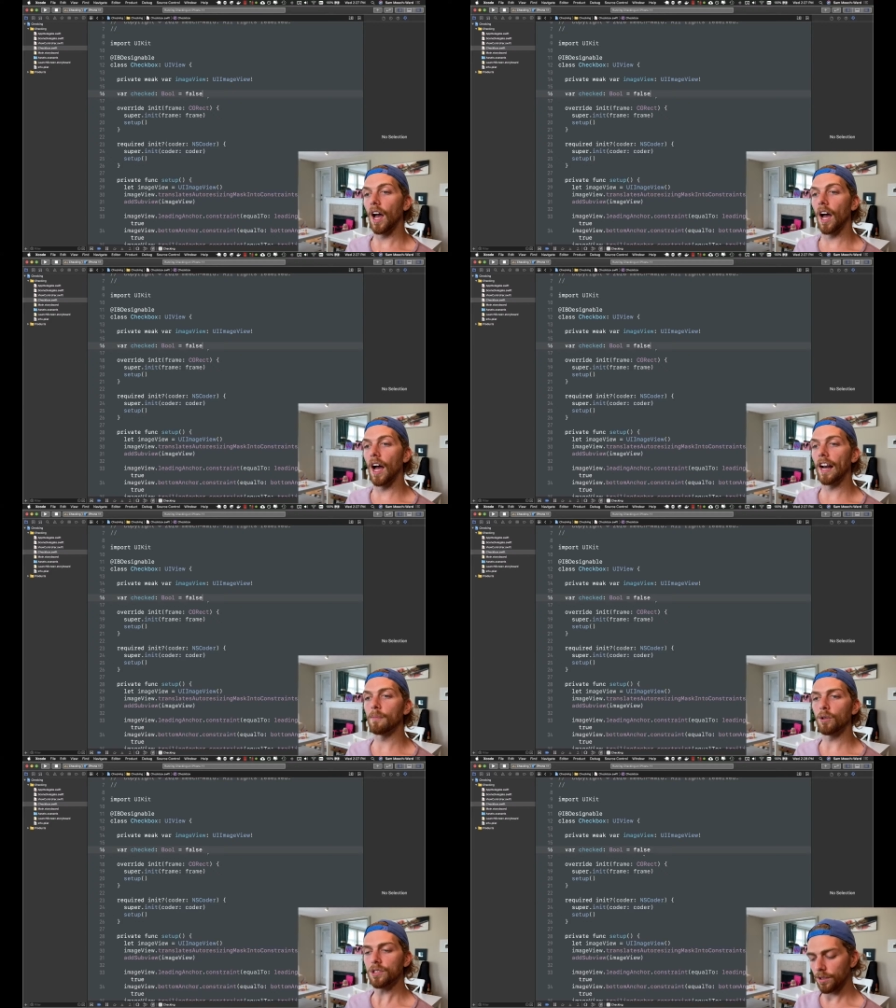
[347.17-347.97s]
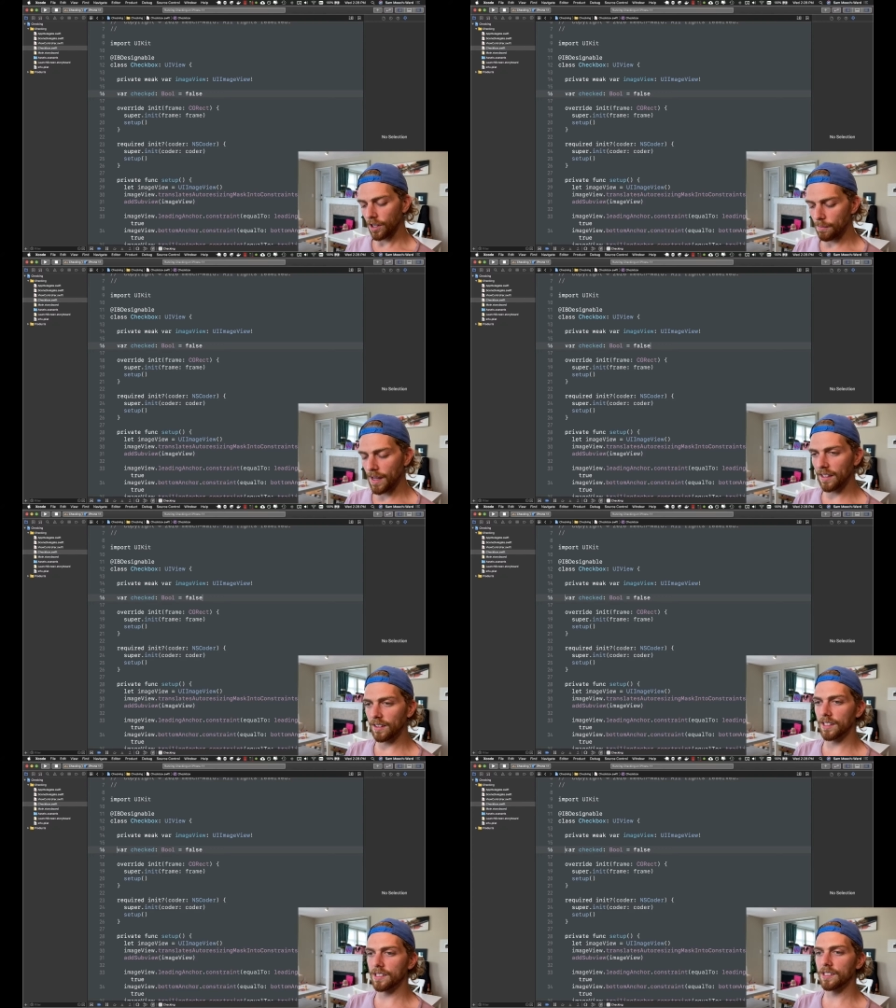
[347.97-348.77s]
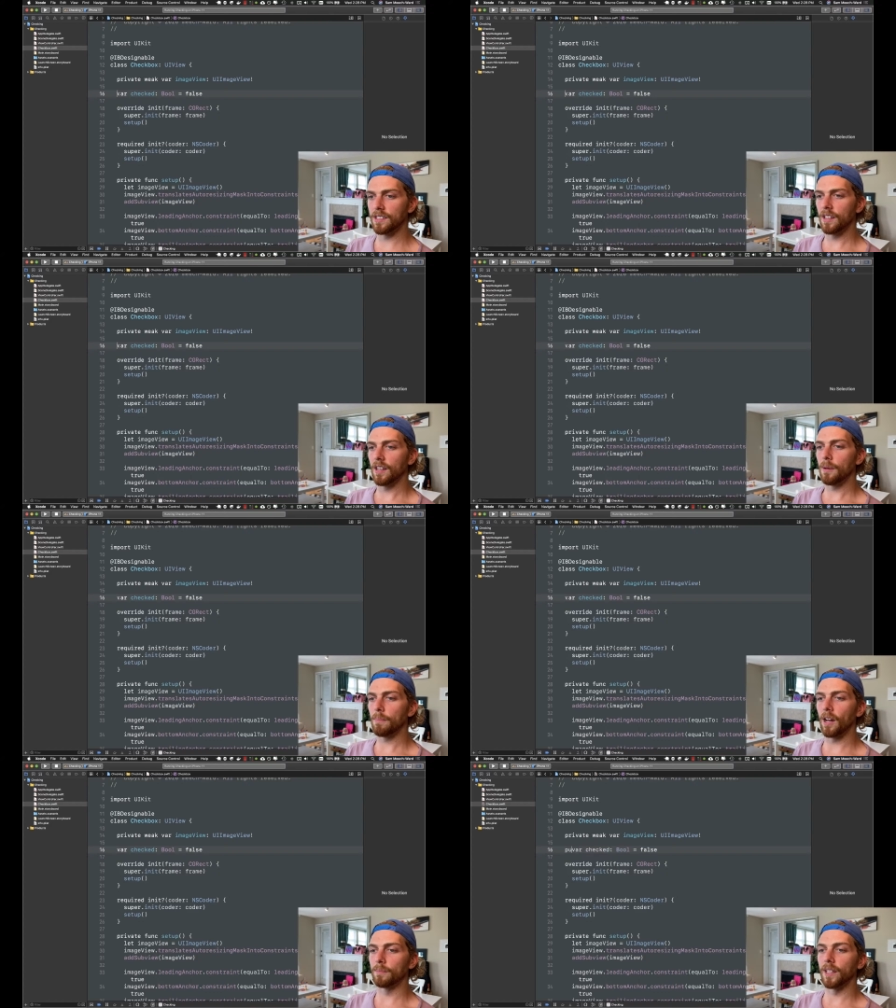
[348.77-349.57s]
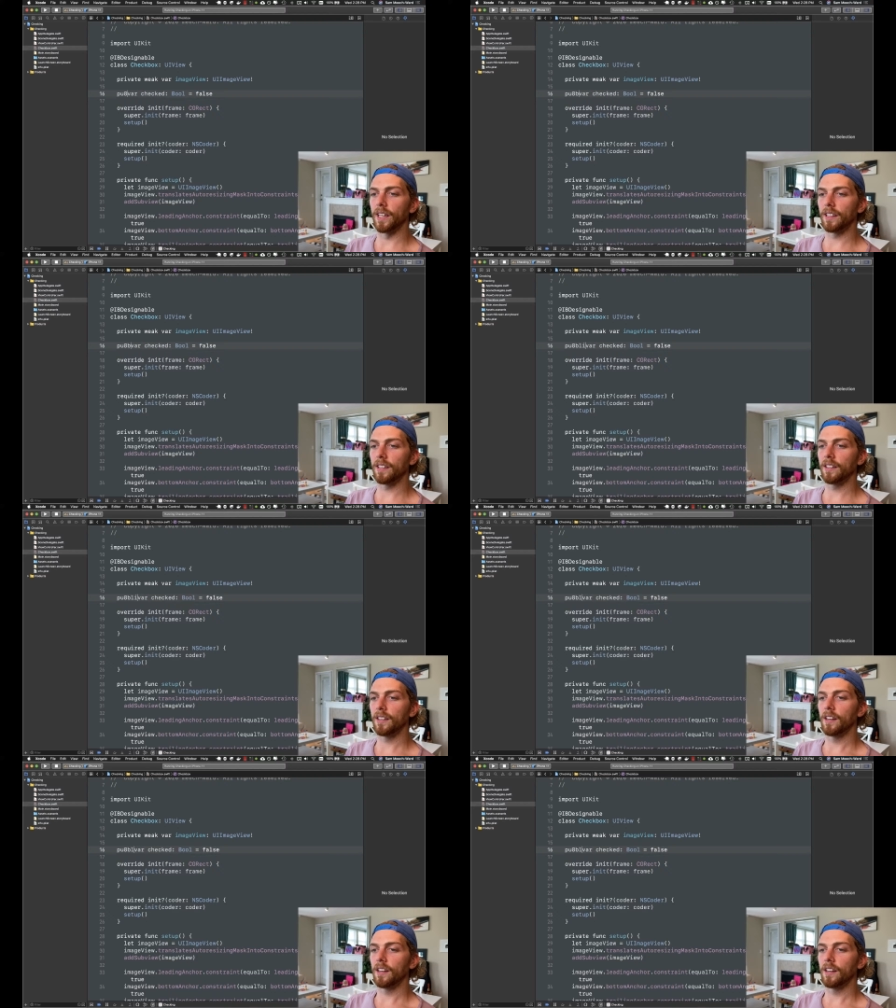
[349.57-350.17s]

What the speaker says: And I'm also going to make this public